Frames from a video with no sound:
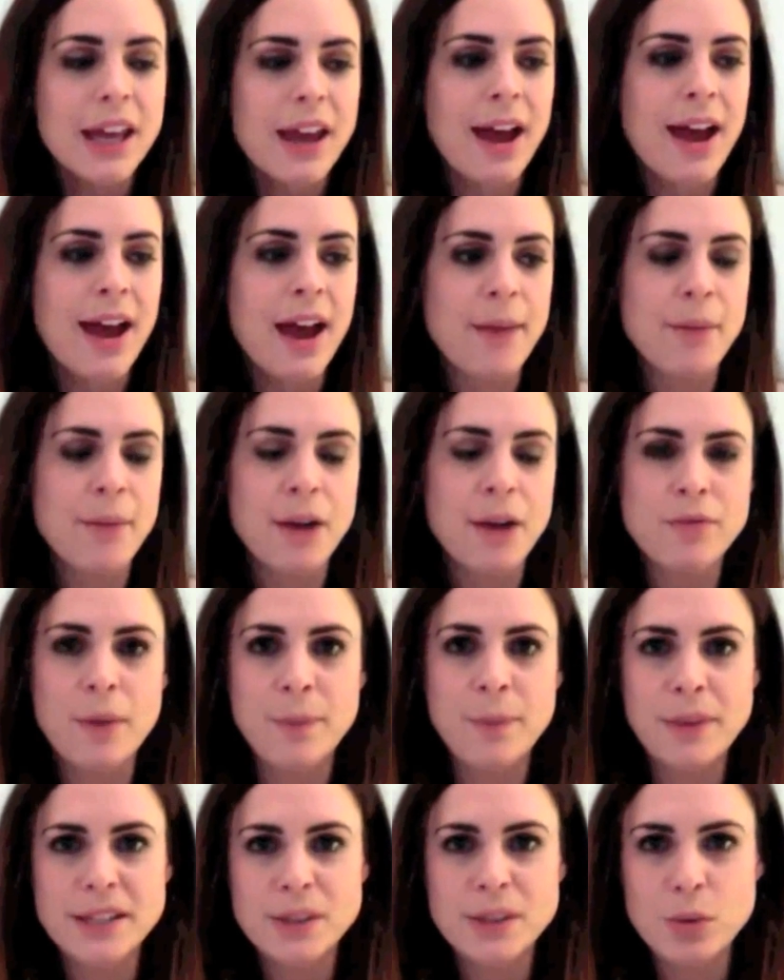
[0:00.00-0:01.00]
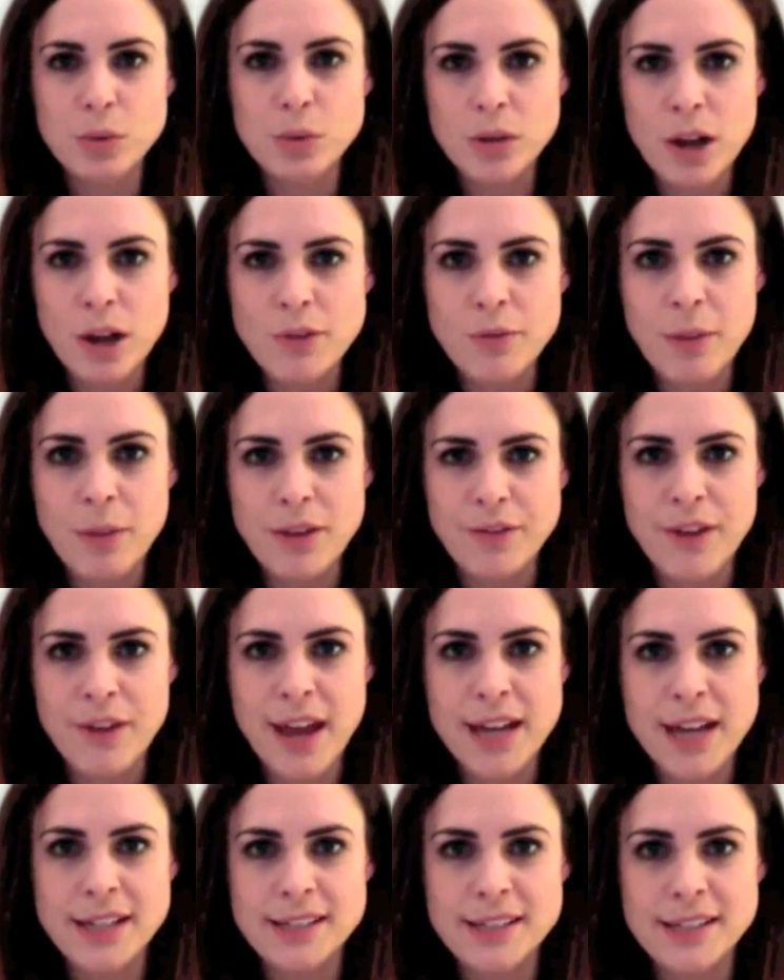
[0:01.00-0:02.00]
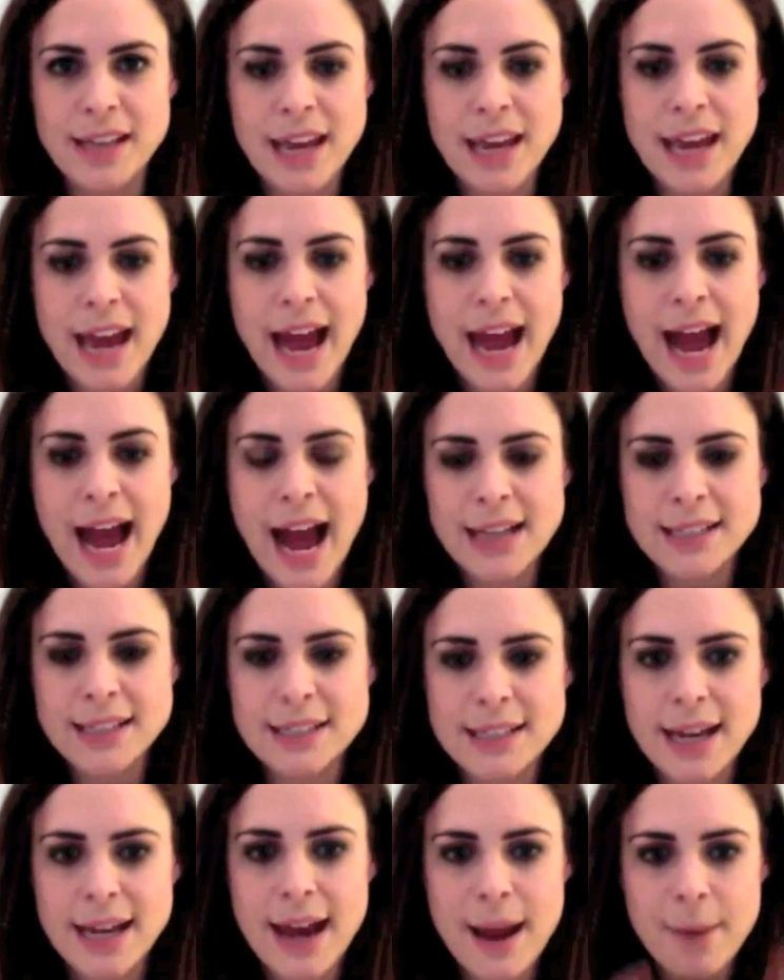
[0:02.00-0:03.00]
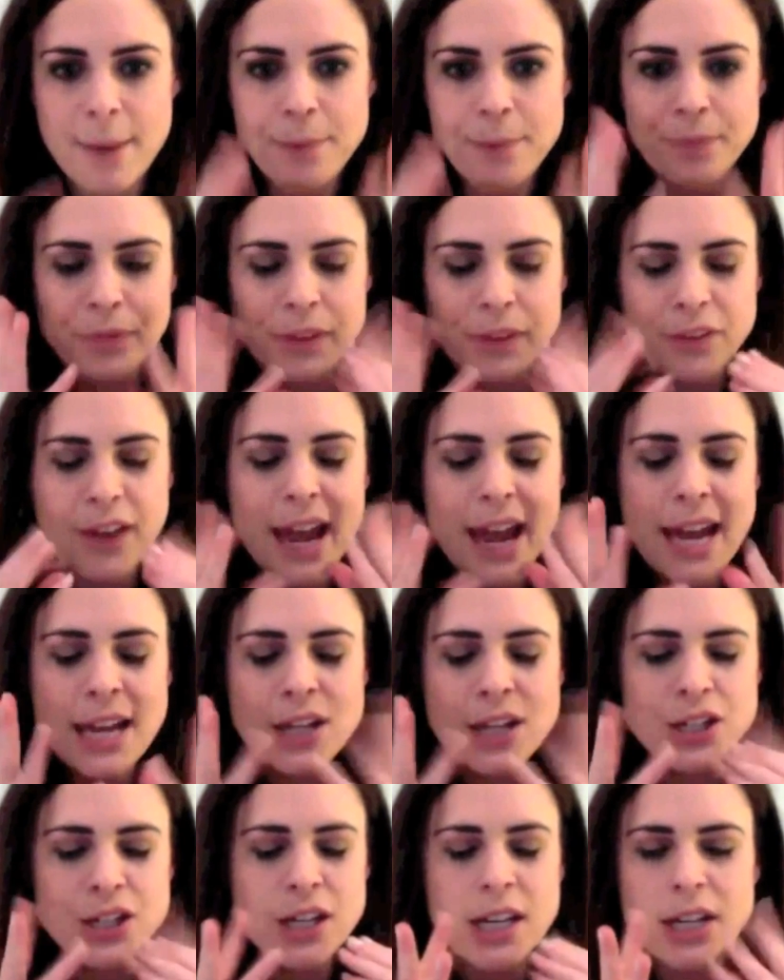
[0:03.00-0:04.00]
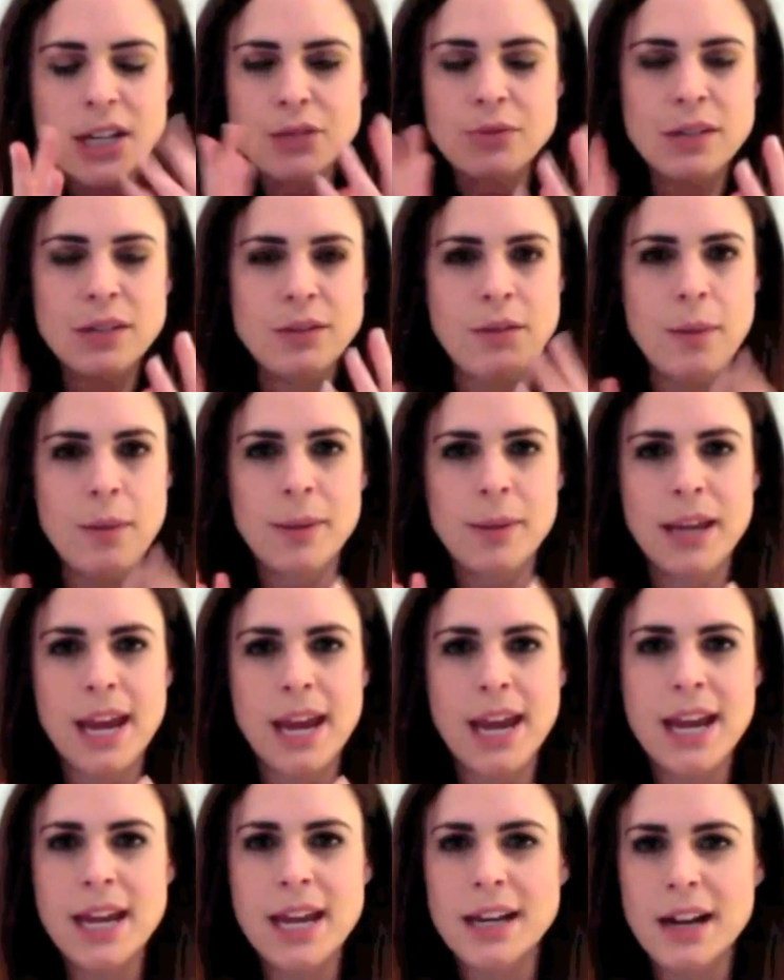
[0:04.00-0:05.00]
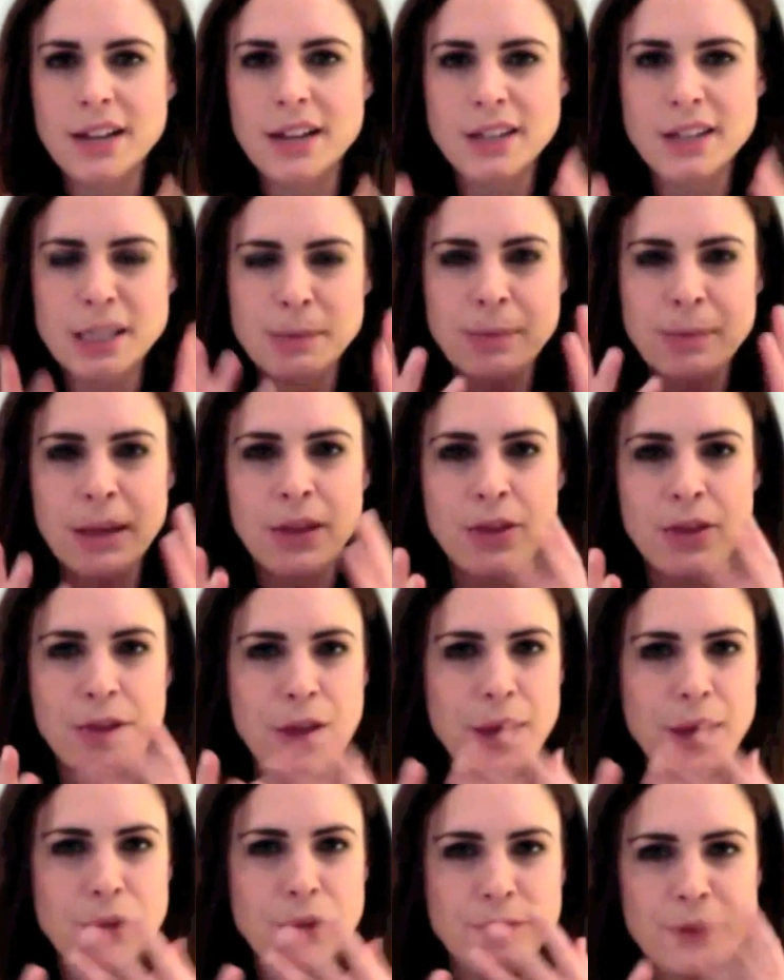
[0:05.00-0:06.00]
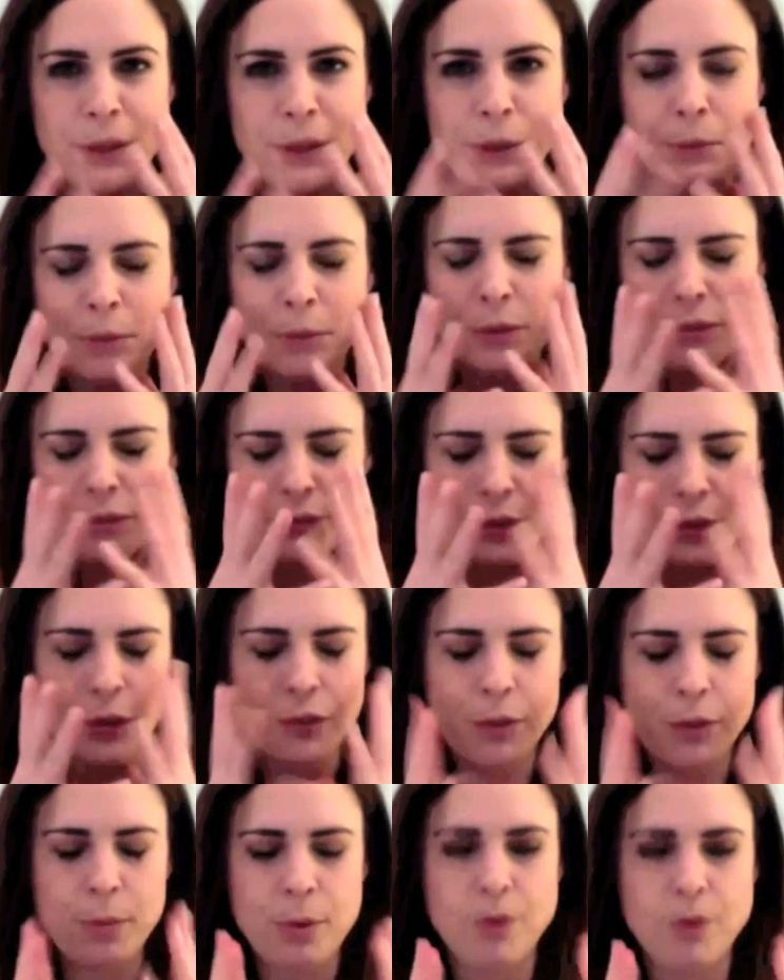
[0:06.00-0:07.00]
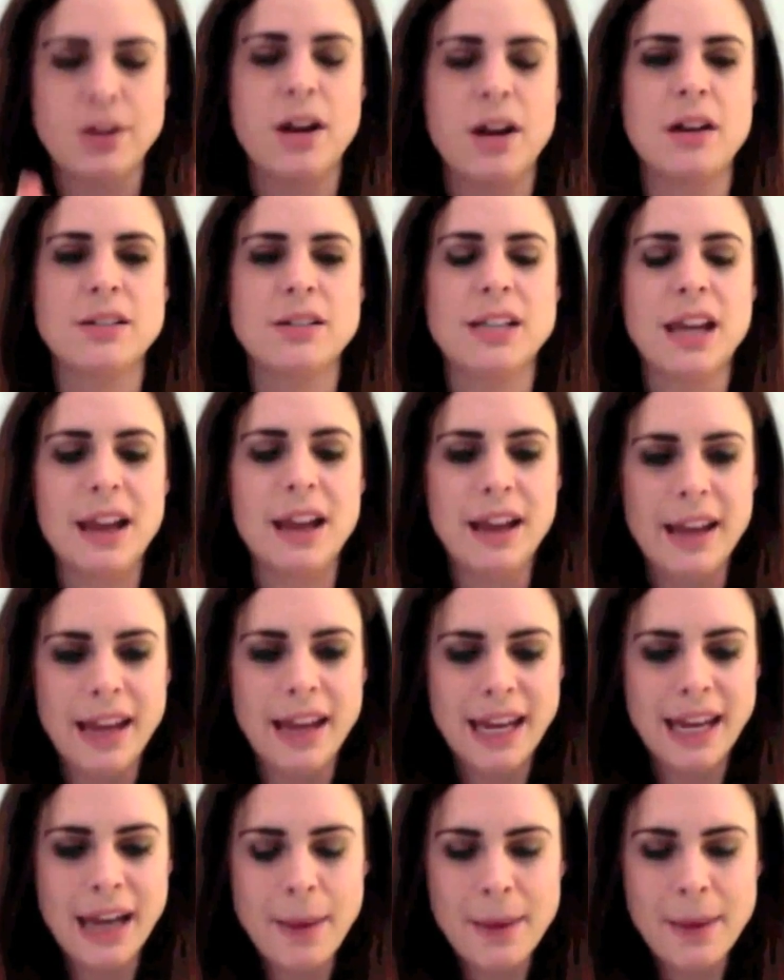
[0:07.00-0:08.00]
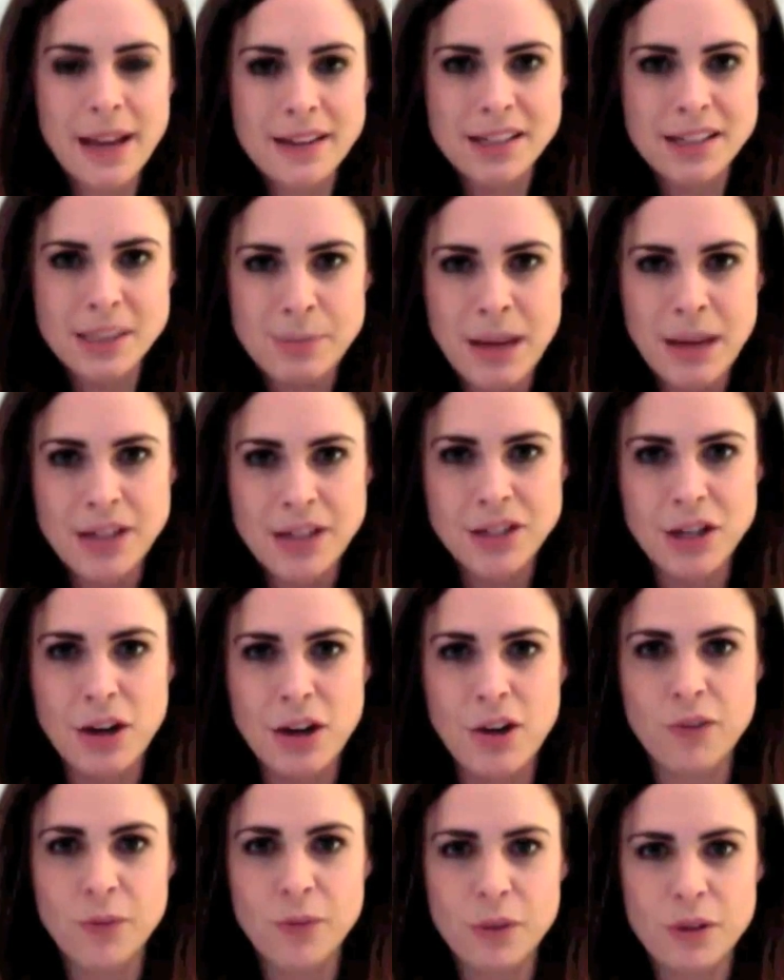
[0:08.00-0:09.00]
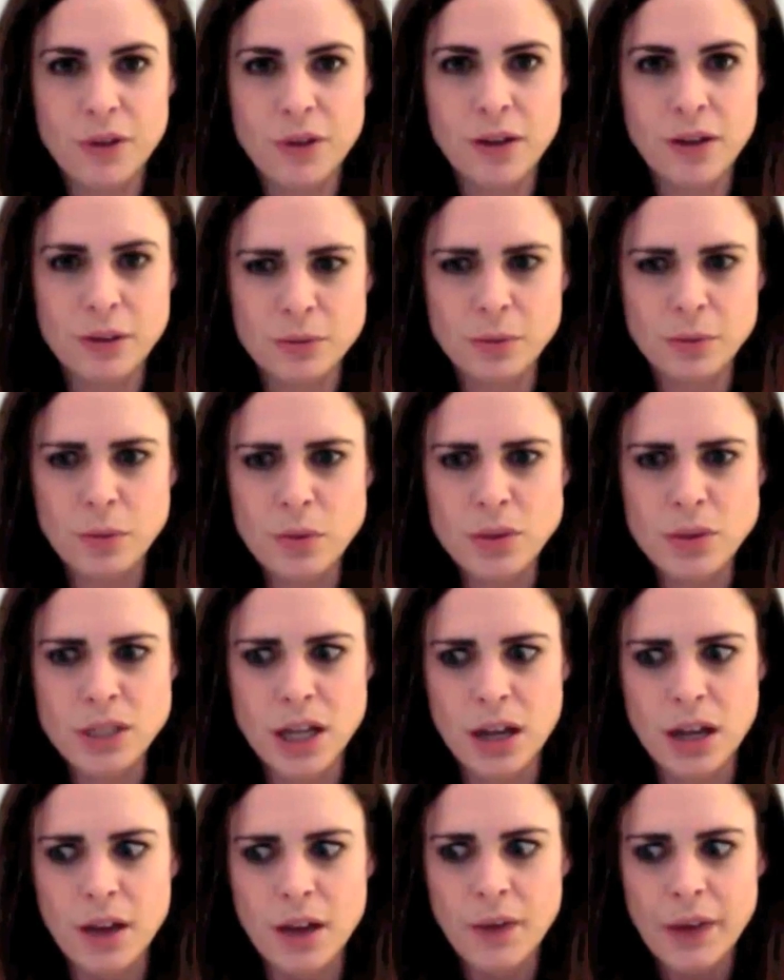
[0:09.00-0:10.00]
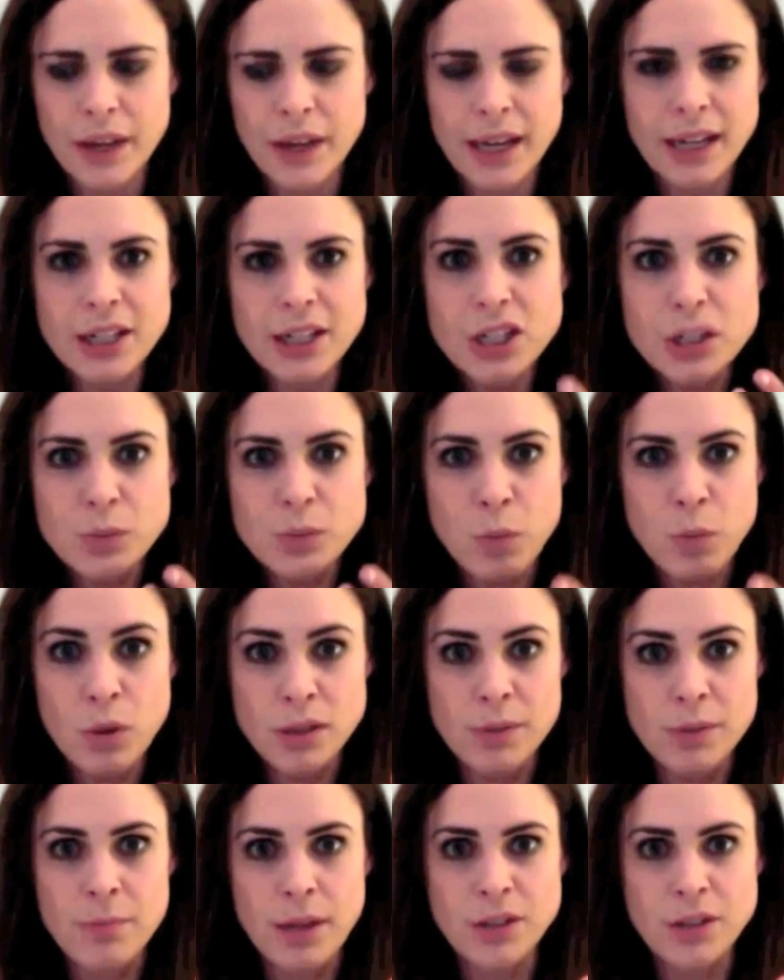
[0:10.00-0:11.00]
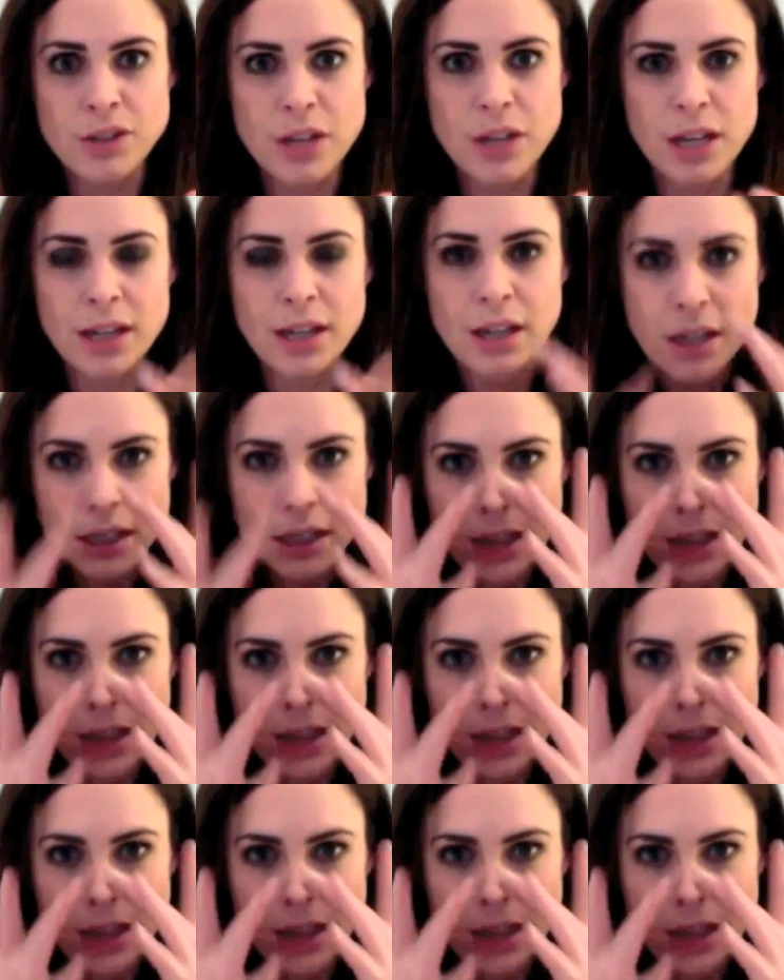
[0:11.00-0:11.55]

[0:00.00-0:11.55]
I rubbed this all over my face, and for ages, really rubbing it in. I had this big thick film of the product, and I began to splash it off with cold water, and it just wasn't budging.